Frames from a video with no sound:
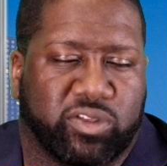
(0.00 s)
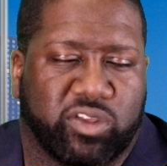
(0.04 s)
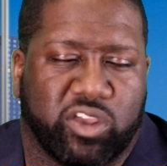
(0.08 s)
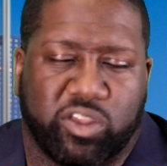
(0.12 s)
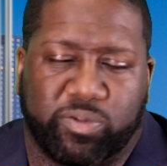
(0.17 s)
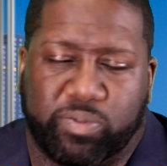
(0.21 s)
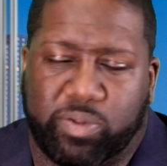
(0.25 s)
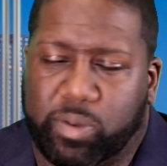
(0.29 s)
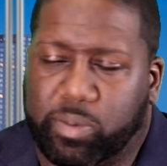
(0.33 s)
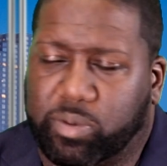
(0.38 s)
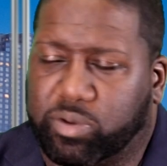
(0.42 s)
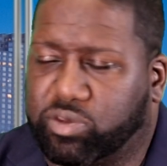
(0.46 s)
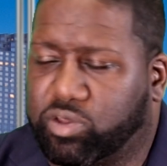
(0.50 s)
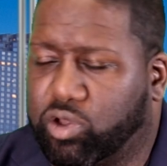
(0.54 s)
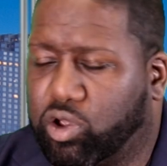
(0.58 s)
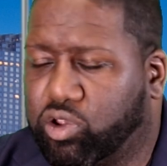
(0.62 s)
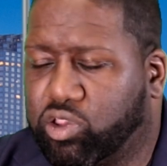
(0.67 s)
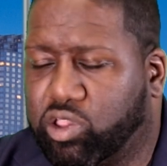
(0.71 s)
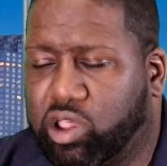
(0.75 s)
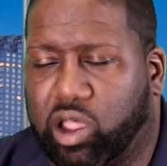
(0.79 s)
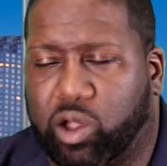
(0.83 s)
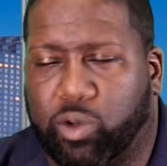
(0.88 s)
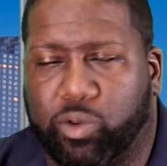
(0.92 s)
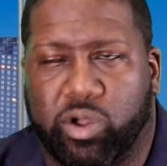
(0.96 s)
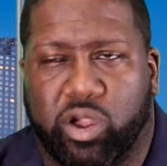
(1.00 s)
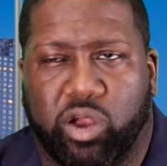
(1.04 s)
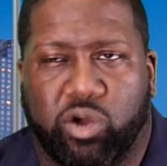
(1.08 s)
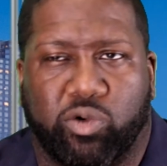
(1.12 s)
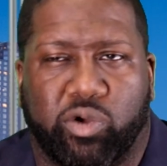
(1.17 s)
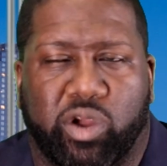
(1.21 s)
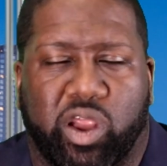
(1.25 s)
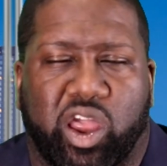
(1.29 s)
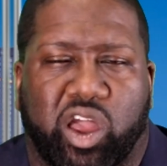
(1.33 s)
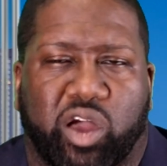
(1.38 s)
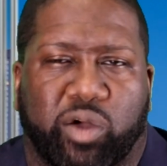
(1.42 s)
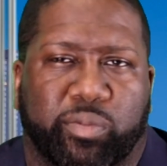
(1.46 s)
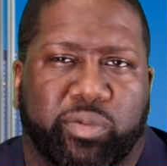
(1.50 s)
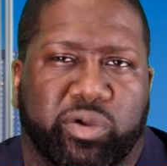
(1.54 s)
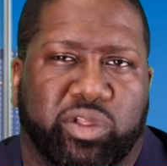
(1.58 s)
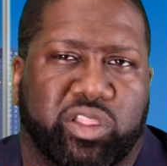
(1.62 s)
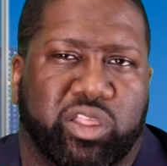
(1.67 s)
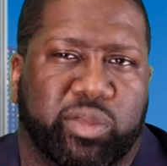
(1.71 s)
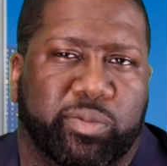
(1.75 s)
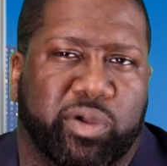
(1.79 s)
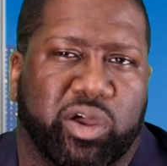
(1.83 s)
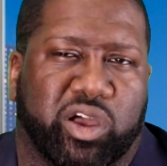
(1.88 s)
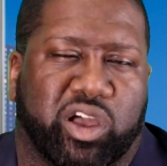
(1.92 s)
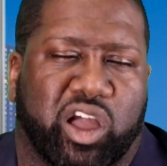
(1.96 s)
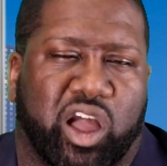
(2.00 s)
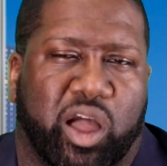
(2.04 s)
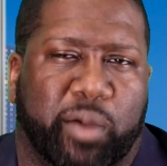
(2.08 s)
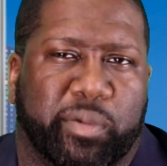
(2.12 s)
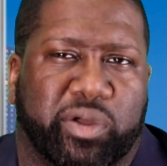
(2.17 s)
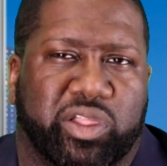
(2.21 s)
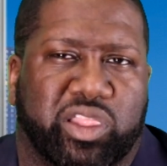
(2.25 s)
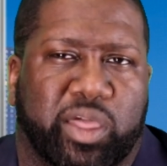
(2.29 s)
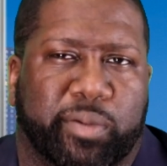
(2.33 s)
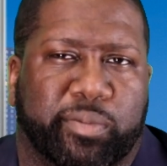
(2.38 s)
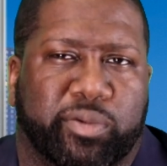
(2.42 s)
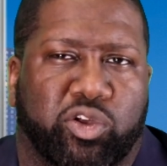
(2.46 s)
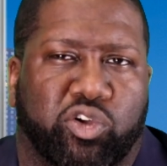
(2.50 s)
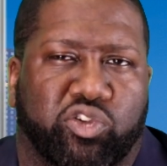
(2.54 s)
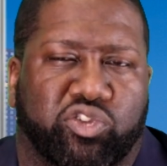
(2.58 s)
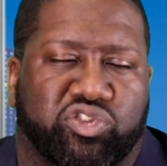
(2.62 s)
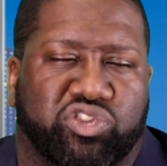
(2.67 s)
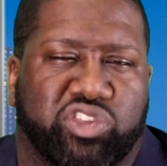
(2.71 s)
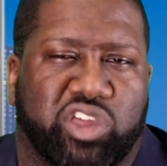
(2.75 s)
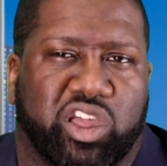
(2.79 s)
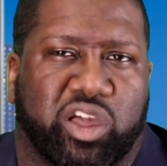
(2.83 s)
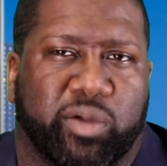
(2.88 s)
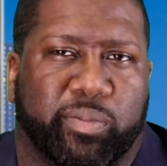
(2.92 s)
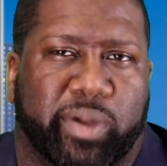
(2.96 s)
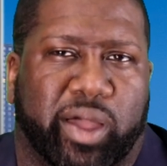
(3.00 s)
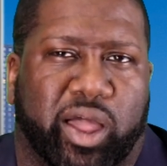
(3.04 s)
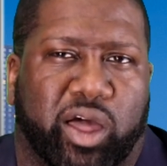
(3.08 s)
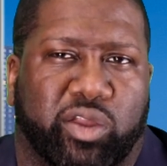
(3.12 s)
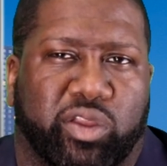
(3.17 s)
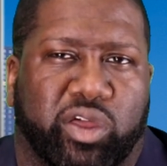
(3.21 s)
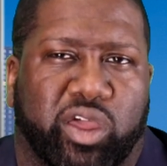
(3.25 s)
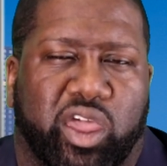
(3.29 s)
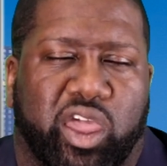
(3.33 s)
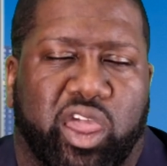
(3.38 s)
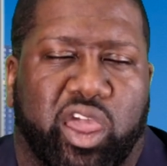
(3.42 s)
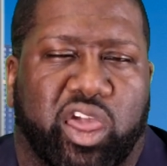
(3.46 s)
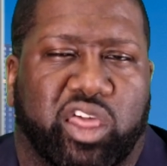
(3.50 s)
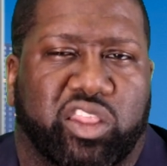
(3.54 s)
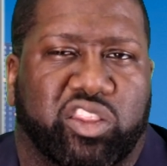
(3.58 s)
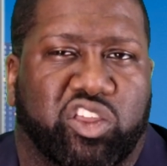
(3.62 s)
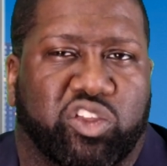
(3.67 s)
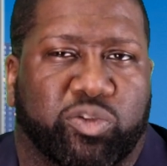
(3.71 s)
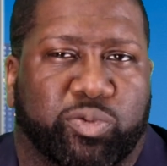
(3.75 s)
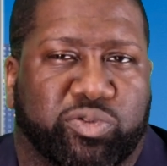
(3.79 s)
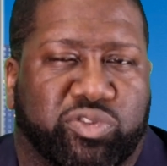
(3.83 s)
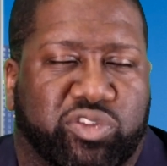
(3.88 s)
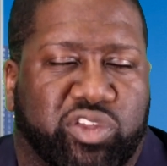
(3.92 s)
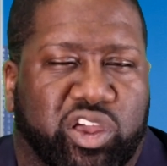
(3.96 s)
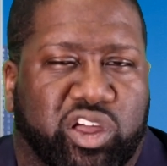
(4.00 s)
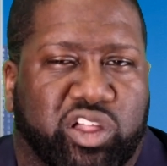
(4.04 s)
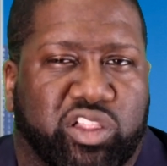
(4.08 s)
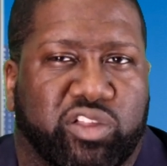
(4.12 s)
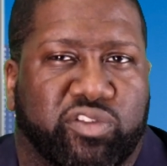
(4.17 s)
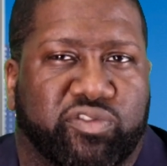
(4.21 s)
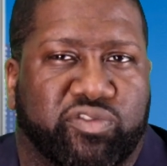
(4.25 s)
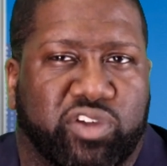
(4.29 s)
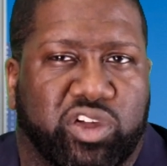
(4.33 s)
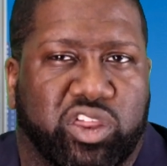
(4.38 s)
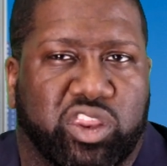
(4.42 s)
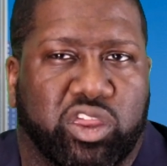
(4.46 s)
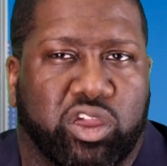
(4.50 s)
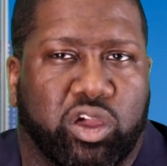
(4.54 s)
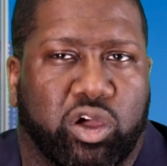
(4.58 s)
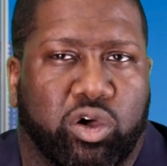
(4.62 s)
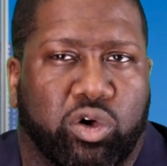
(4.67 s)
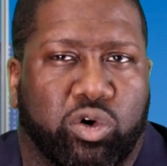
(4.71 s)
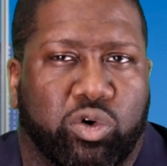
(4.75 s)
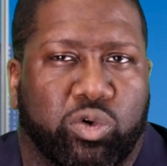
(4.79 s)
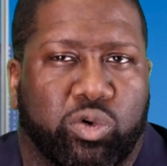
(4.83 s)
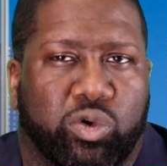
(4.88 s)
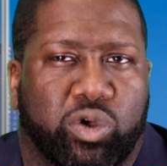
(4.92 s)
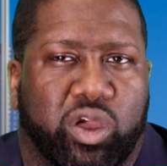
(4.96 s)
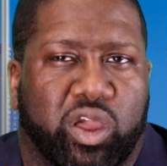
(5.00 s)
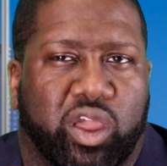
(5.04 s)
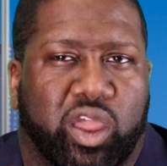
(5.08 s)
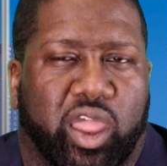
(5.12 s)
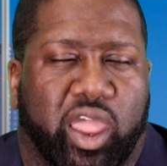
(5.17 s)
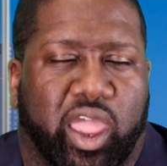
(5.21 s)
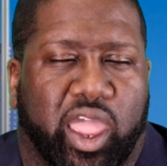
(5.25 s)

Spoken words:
I say, these people dirty all the way around. But leave me a comment. Let me know what you think about this particular video.